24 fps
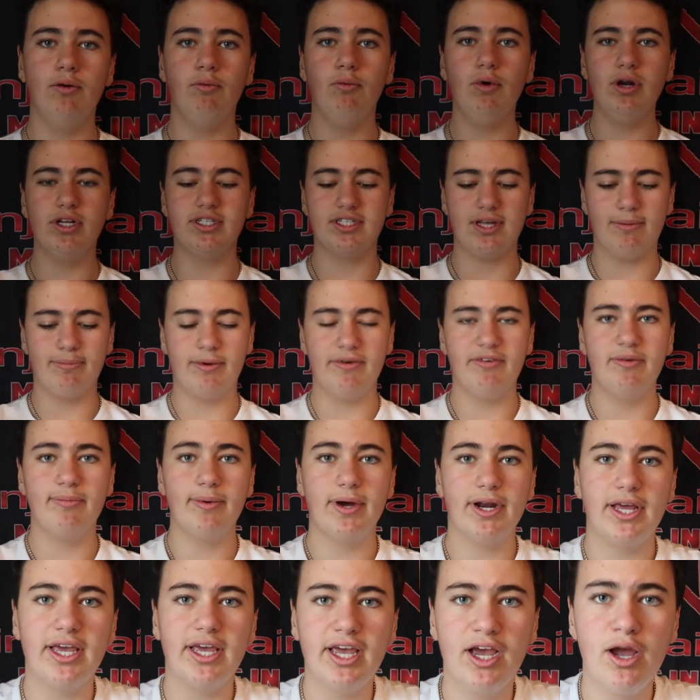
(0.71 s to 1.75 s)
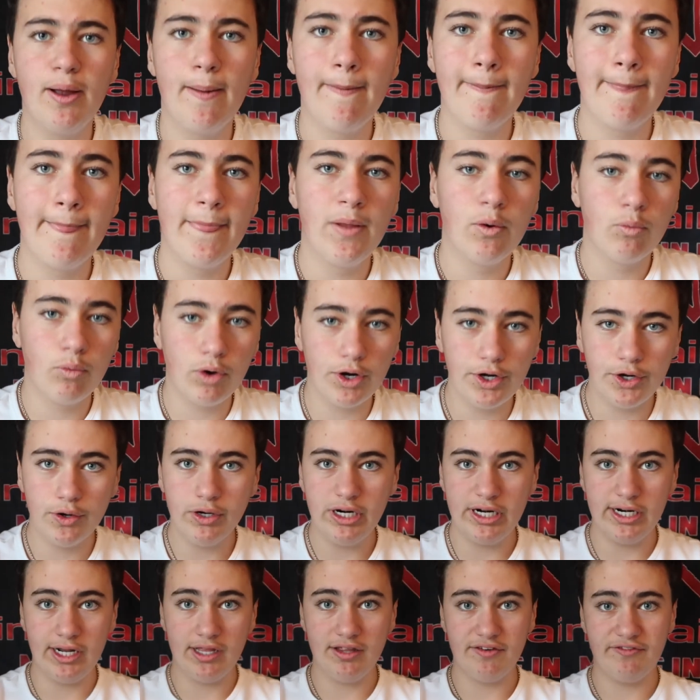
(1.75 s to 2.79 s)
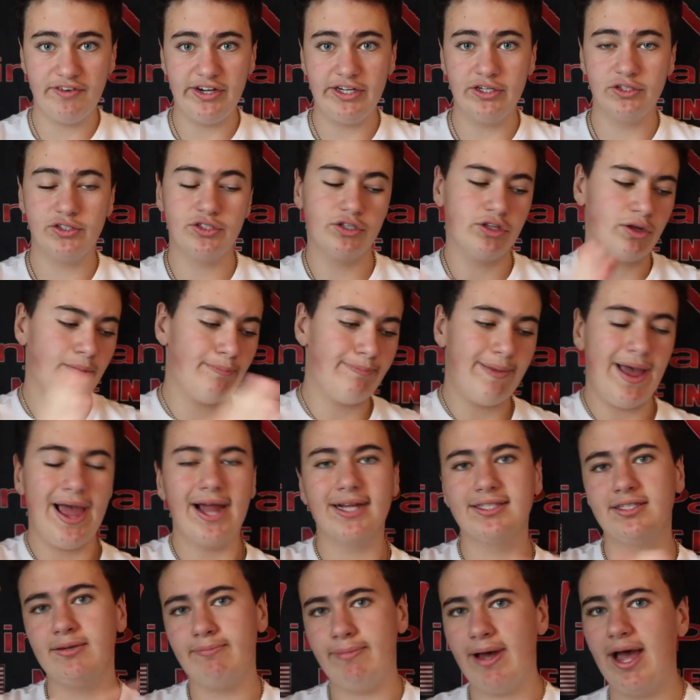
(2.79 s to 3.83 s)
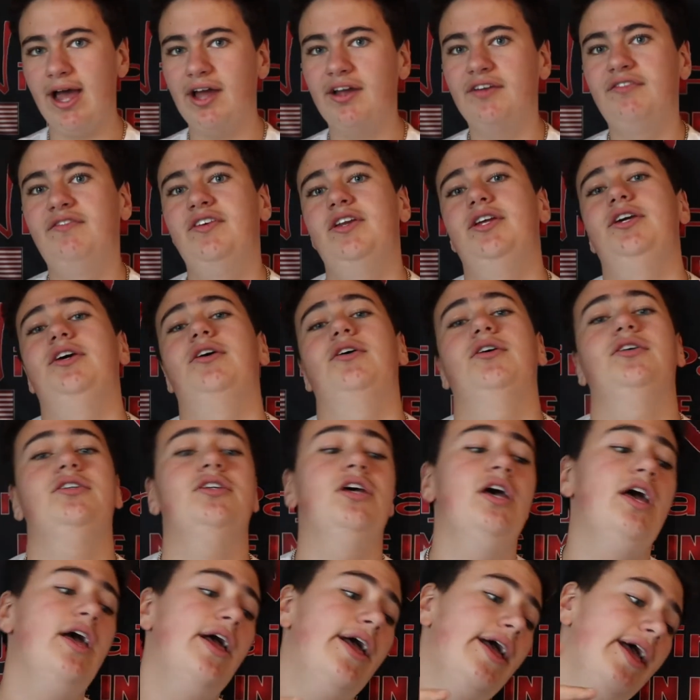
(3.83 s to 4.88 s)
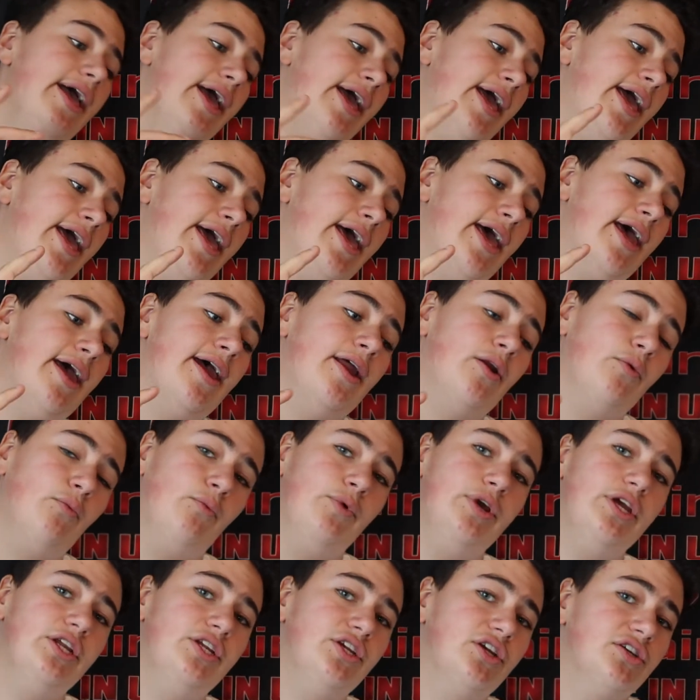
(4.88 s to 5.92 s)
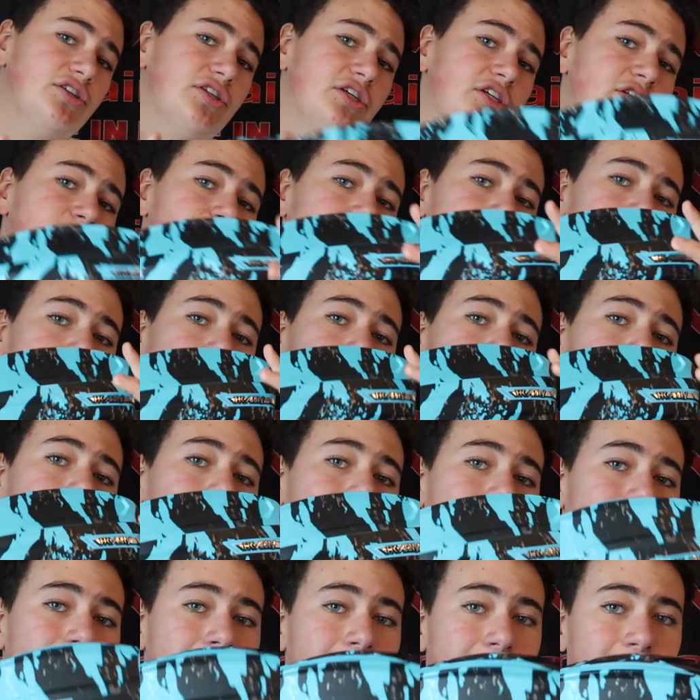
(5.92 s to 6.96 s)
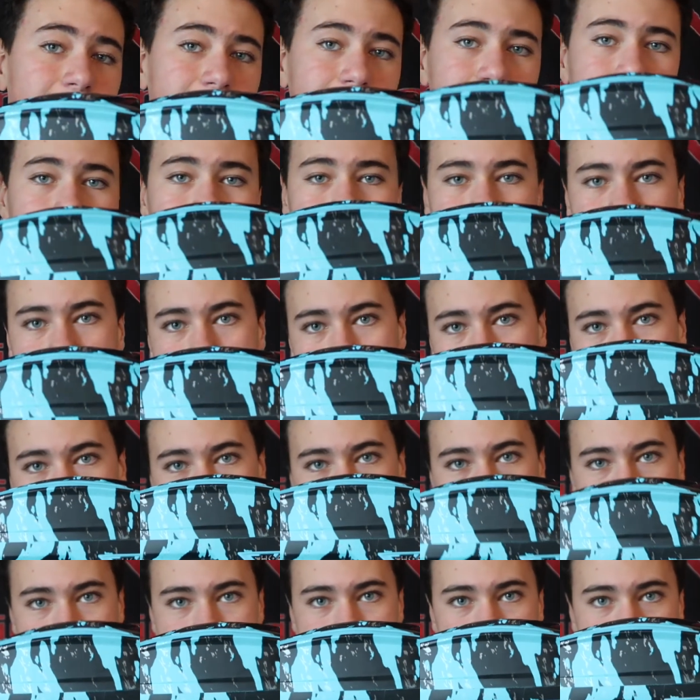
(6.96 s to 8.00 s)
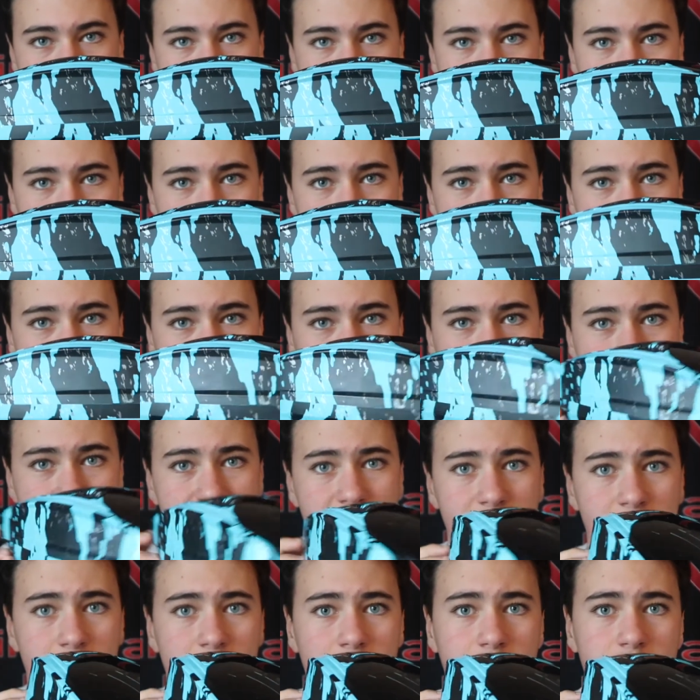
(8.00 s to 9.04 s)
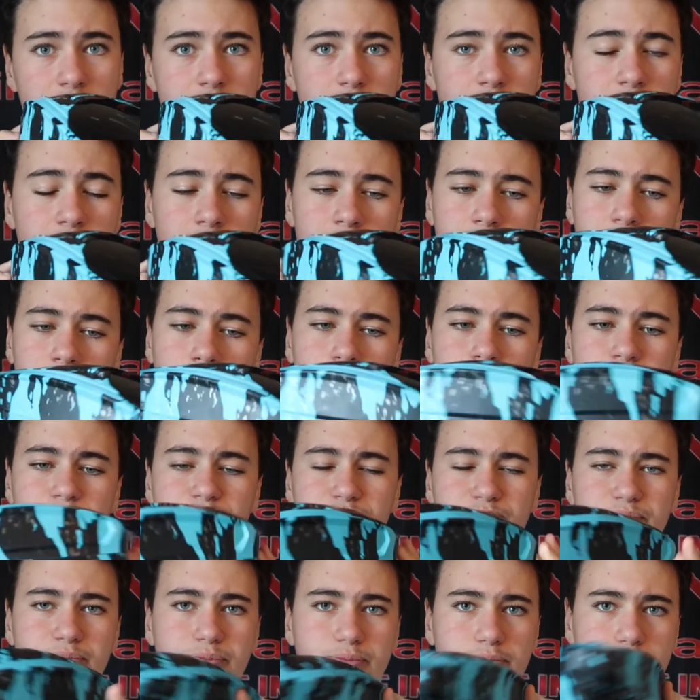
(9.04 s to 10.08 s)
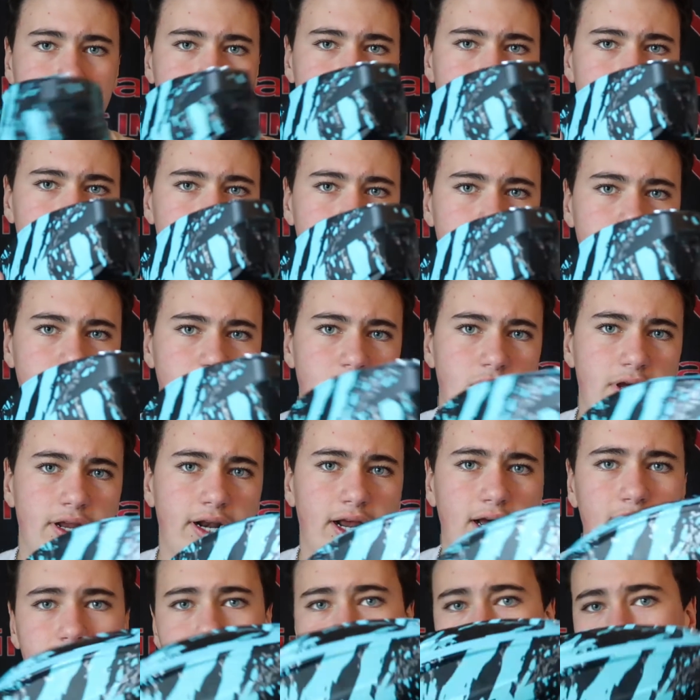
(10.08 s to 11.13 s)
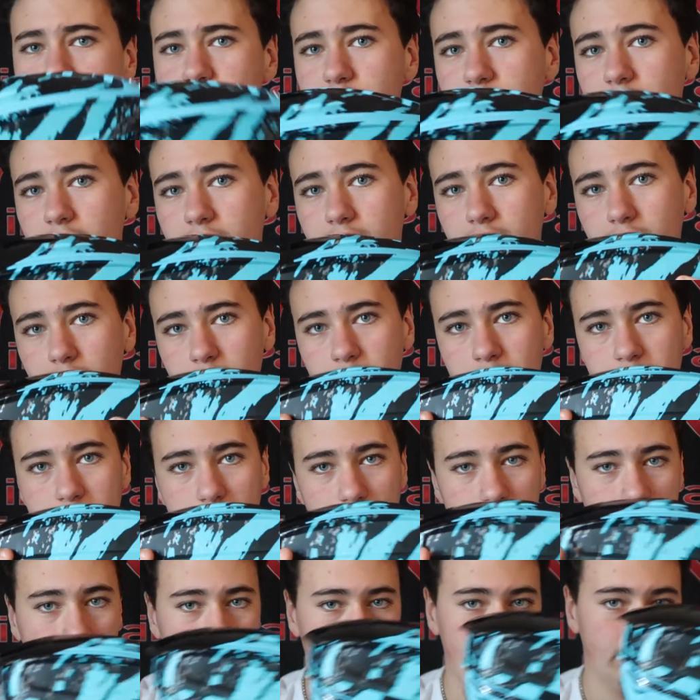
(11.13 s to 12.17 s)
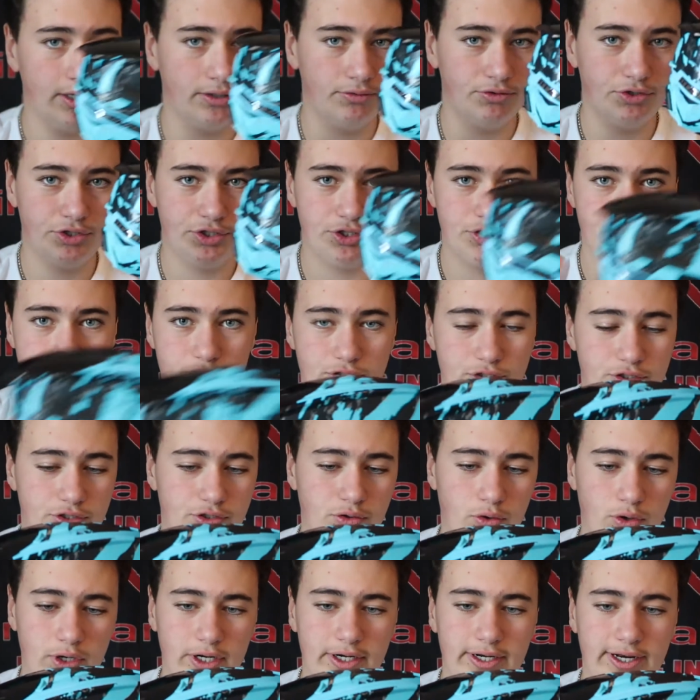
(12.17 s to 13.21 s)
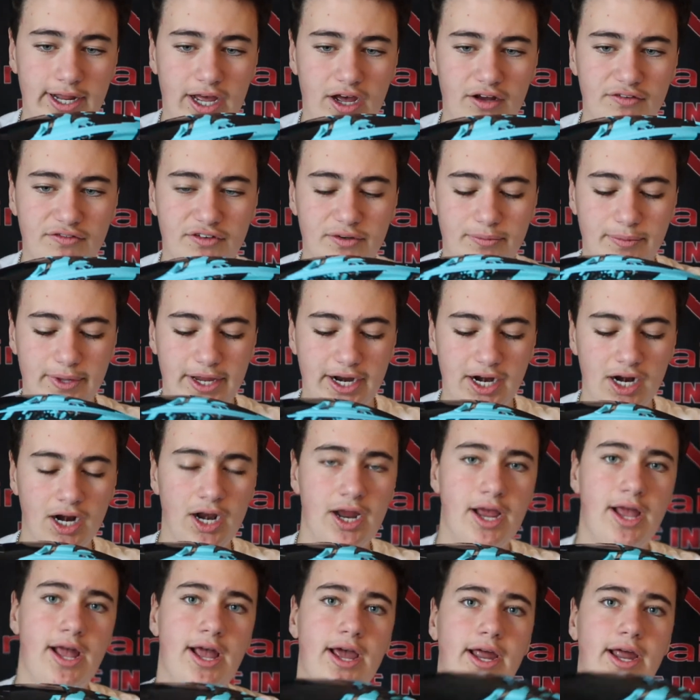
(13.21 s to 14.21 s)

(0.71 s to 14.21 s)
What is up, everybody? We're doing another video, so they're back-to-back videos, and we just explained why not to buy the TFX, and I'm just gonna kind of short it down from there.